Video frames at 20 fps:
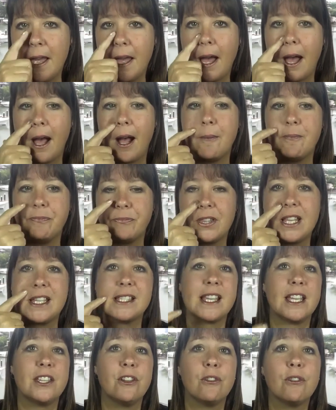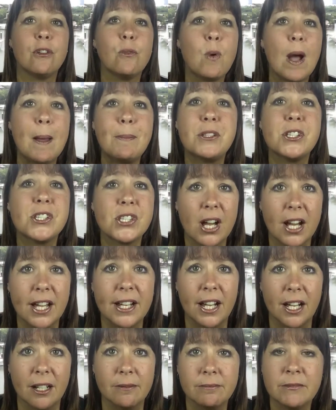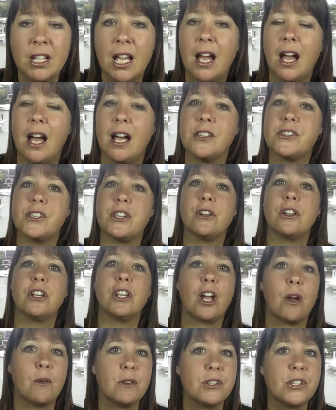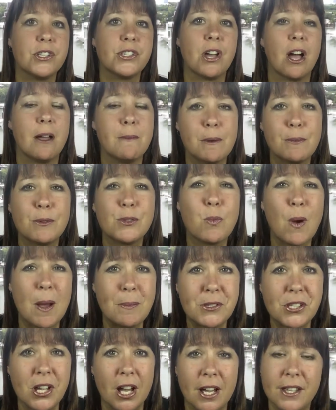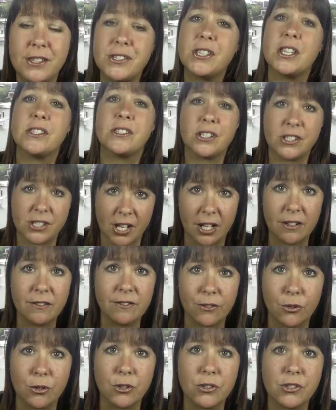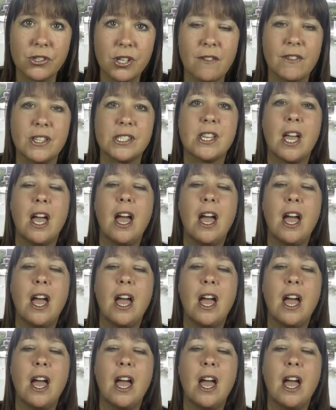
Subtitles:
Let's say you're a web designer, so you're going to go and design people's websites. That's a done-for-you service.